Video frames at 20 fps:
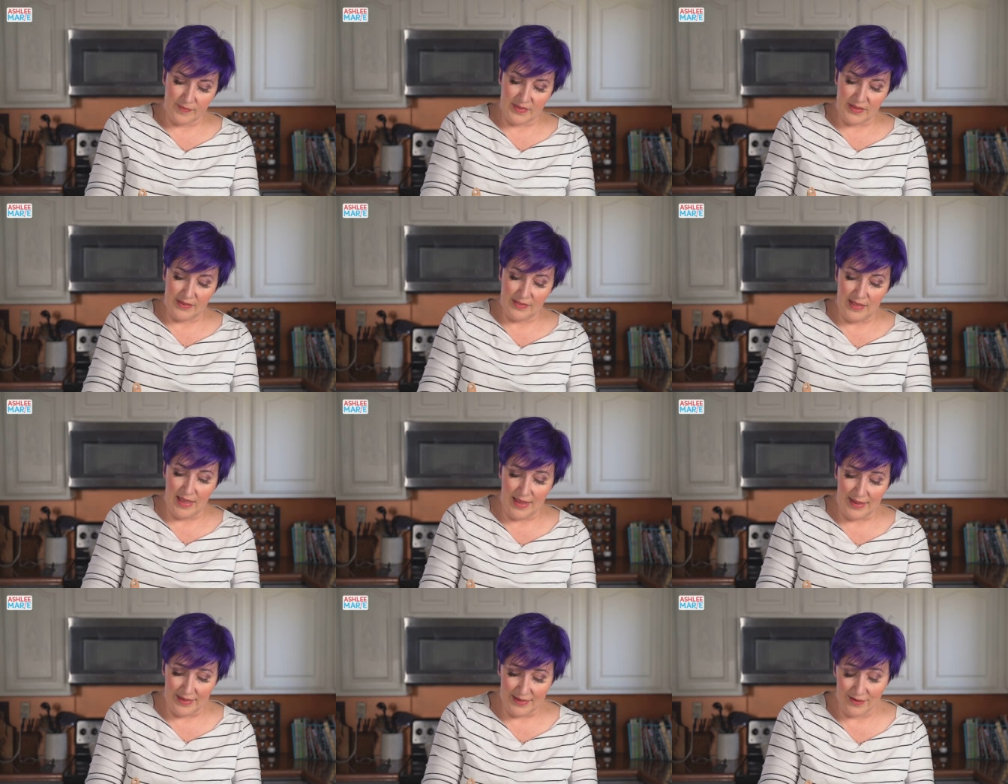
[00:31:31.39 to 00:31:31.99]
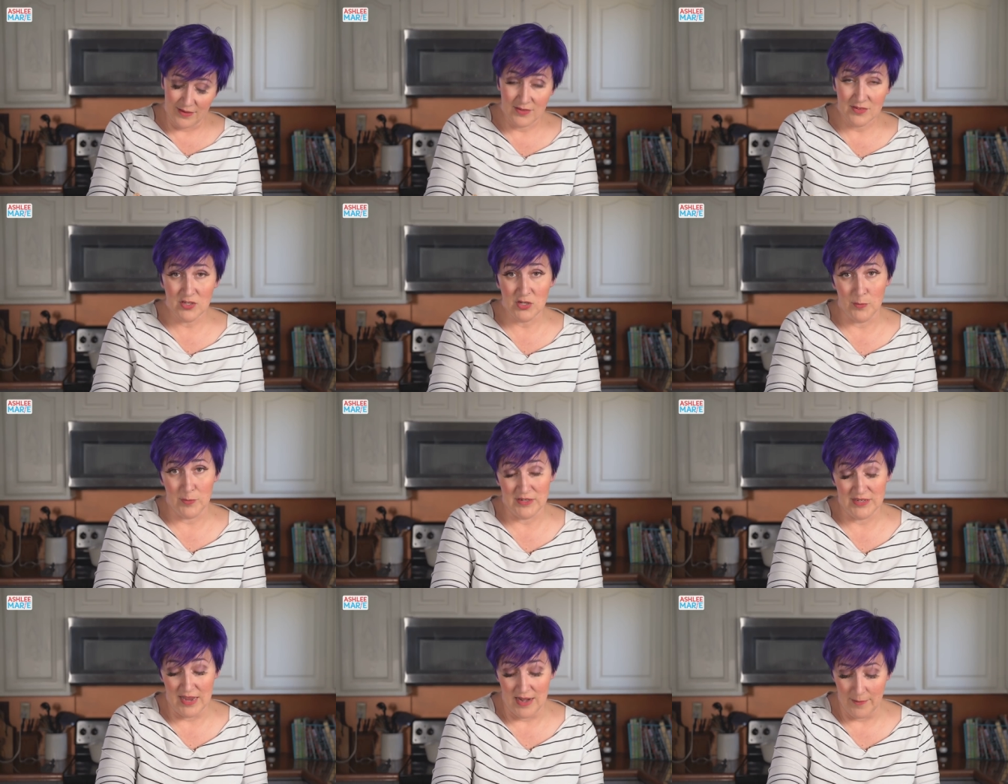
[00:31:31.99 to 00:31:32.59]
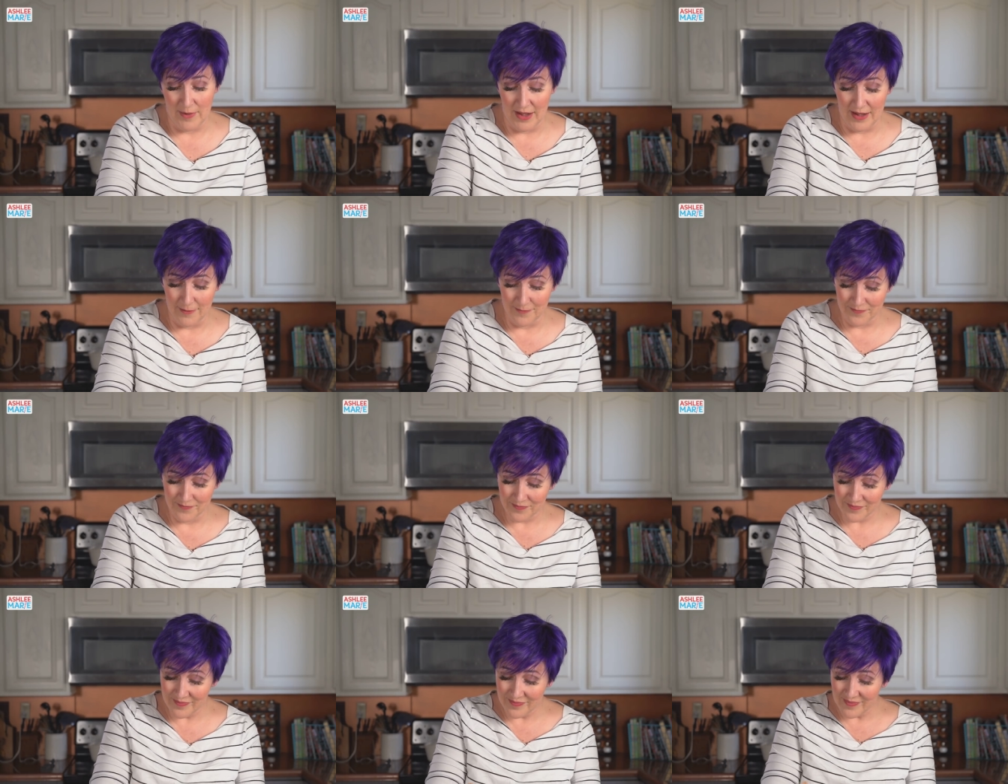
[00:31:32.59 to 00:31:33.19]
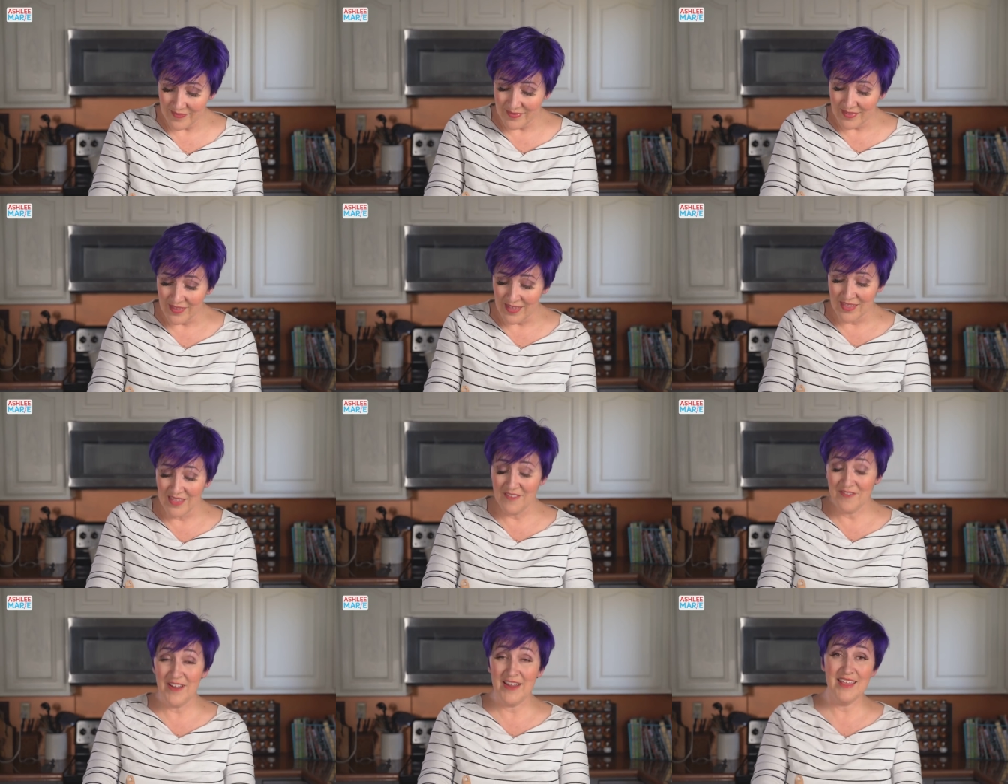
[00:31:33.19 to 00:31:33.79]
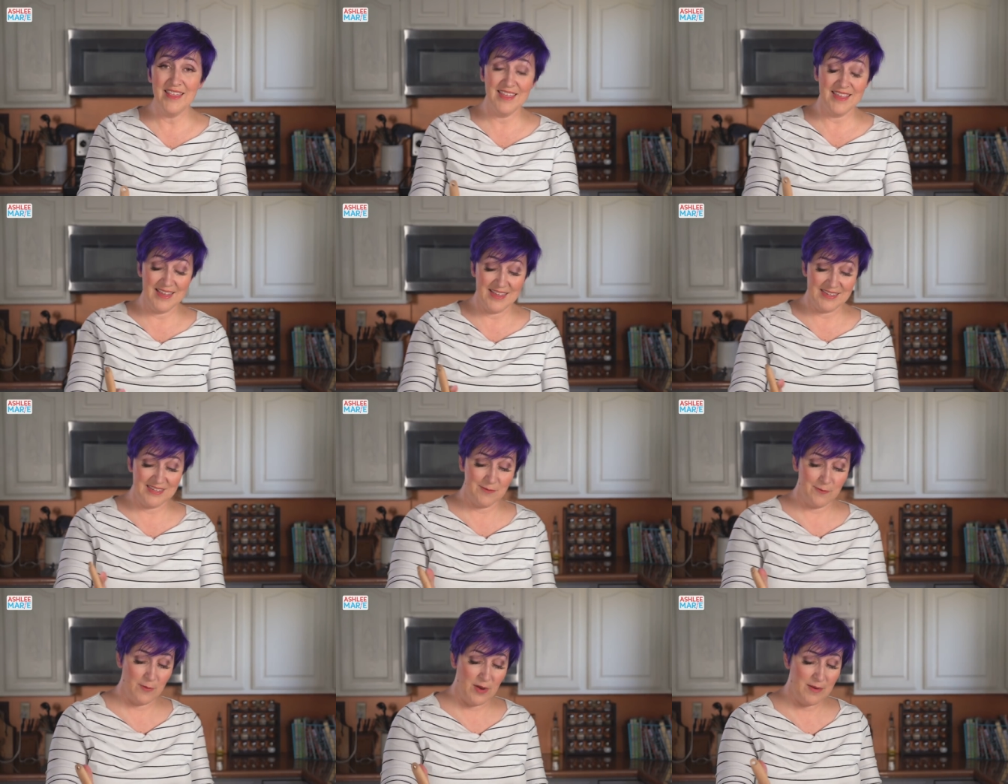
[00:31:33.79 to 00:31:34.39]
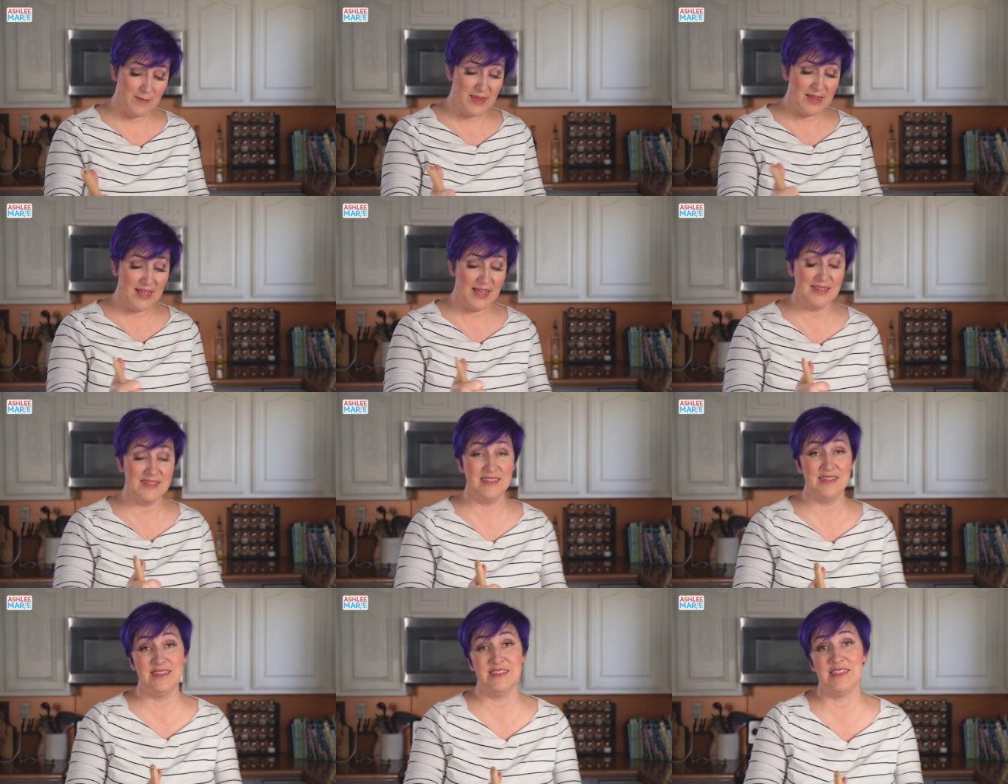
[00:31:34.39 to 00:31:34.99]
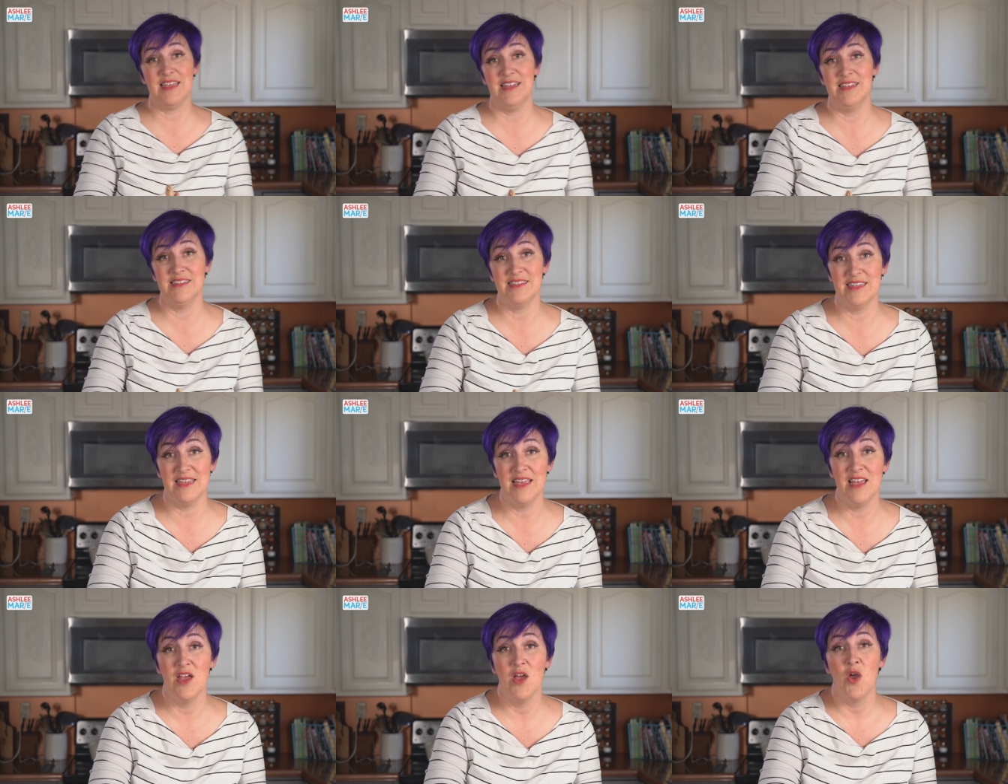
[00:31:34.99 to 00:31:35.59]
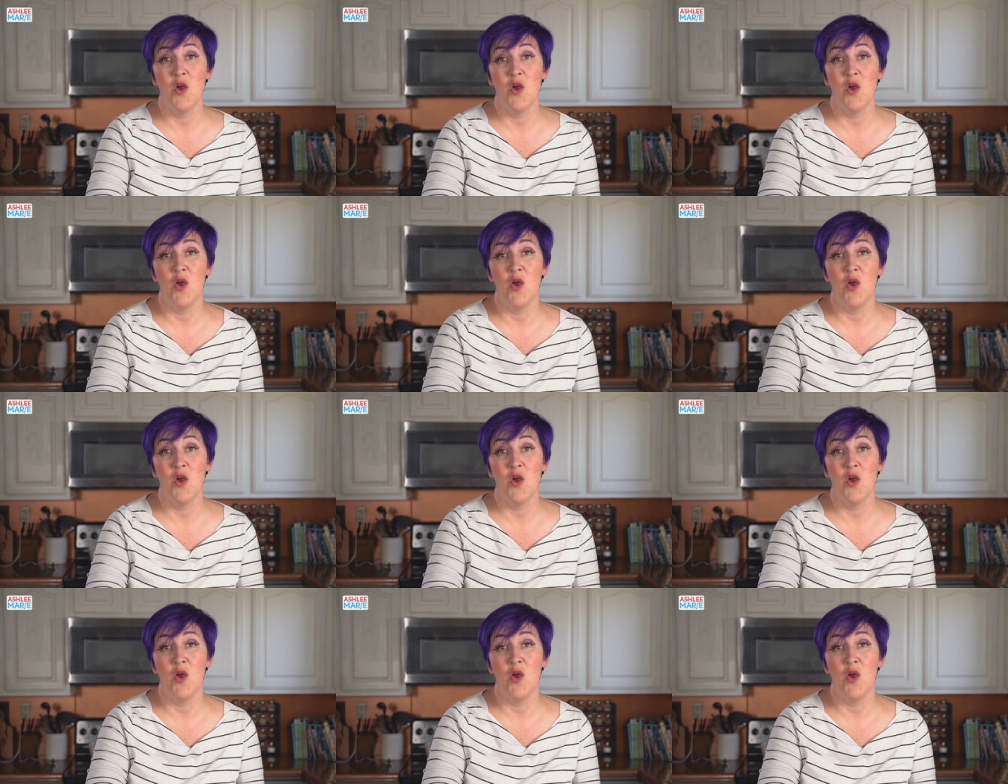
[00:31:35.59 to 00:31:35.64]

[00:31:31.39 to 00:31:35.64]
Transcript: Like, super sad about it. The funny thing is, one of my cousins, Kelsey,